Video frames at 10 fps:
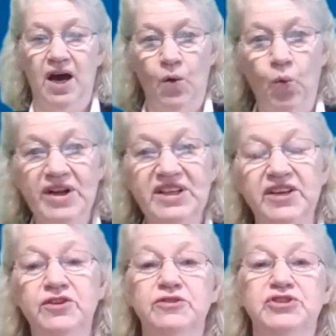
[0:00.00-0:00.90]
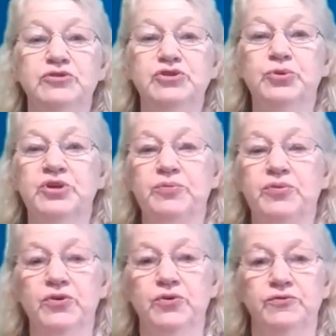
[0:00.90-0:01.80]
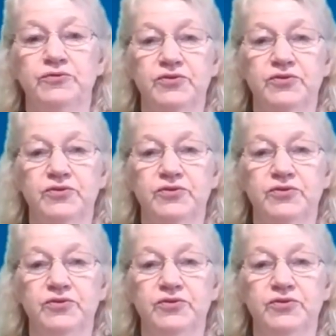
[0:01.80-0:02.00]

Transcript: What can you do to improve?